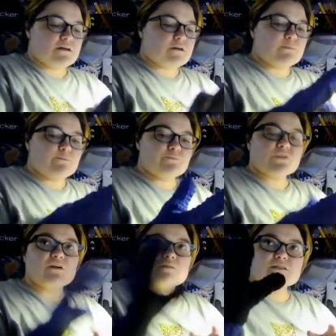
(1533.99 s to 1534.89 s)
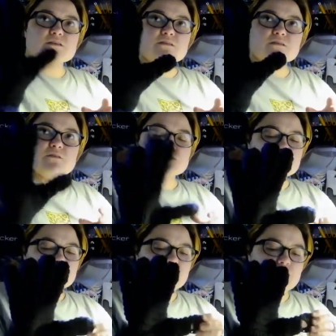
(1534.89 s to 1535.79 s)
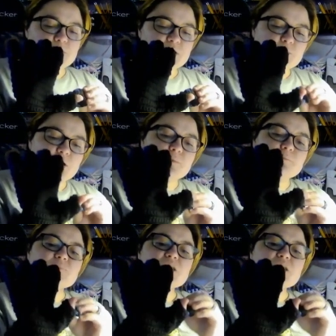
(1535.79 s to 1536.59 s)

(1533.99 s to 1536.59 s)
obviously the gloves are too big on me, but